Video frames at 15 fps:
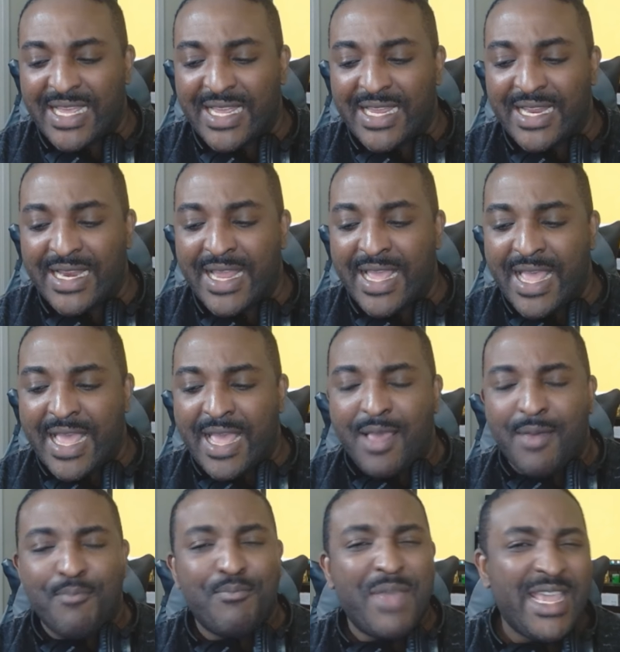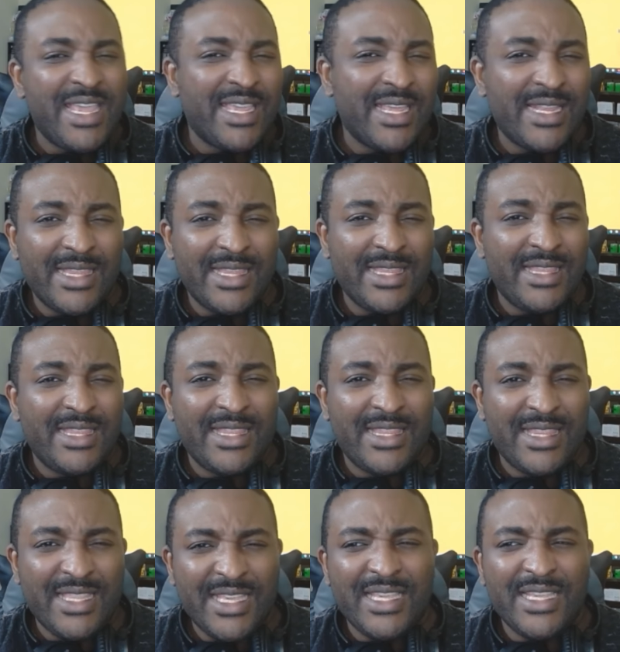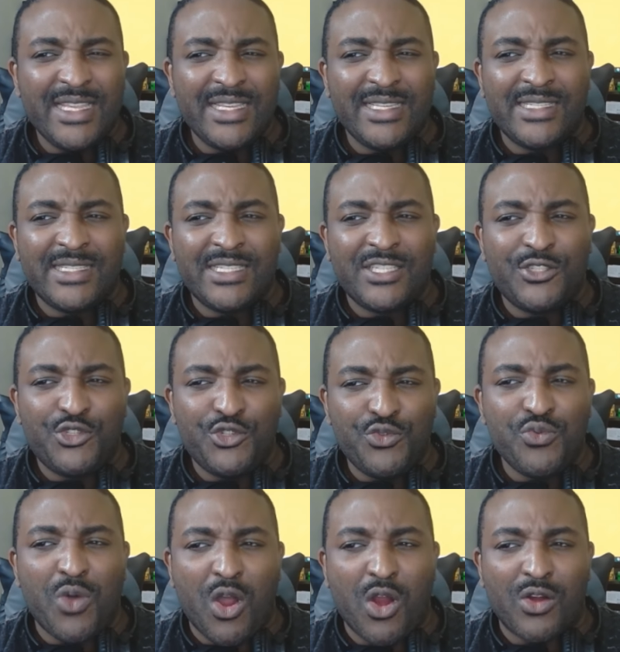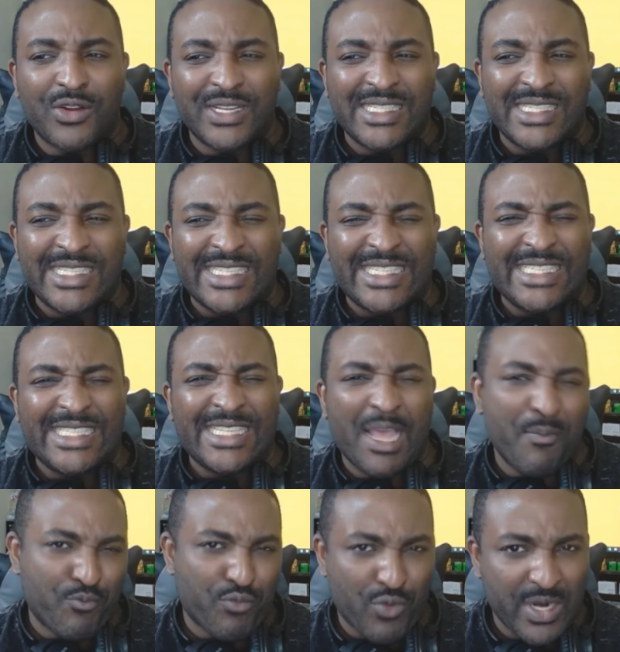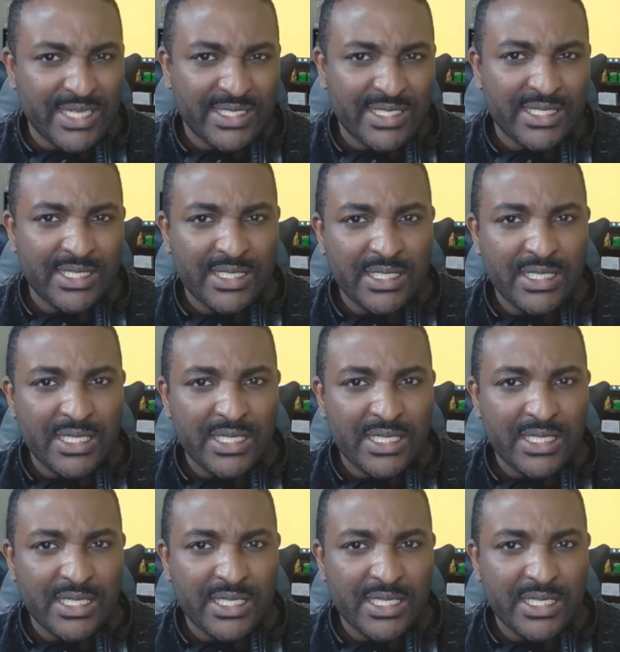in making these two arcs separate.